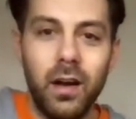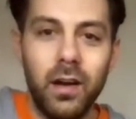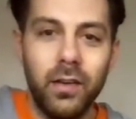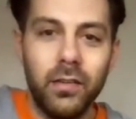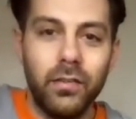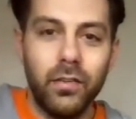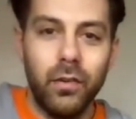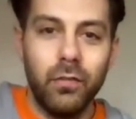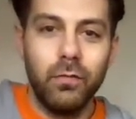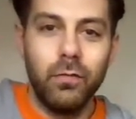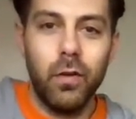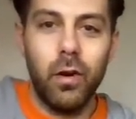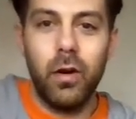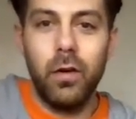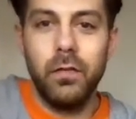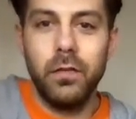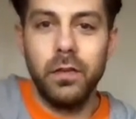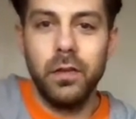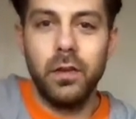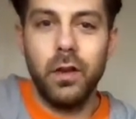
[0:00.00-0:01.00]
So
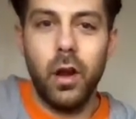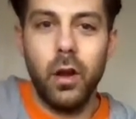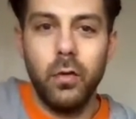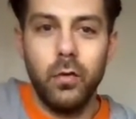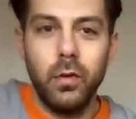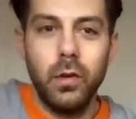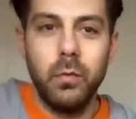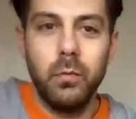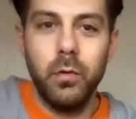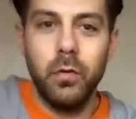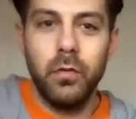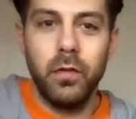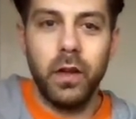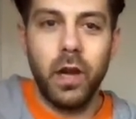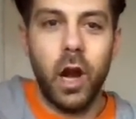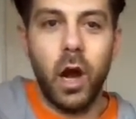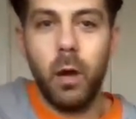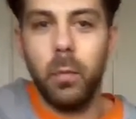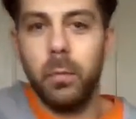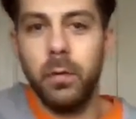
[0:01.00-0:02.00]
rather than only moving
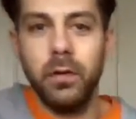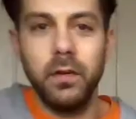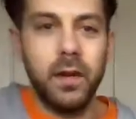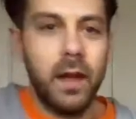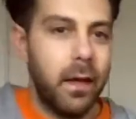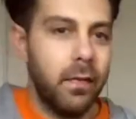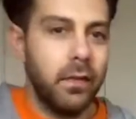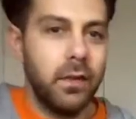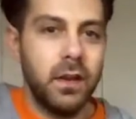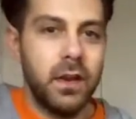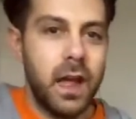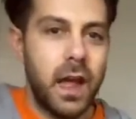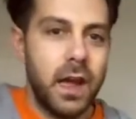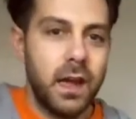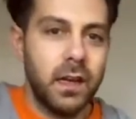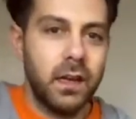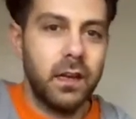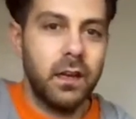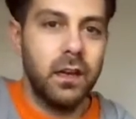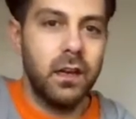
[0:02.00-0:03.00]
up and down the
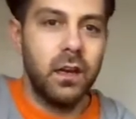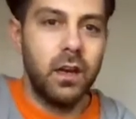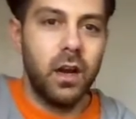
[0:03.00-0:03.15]
neck,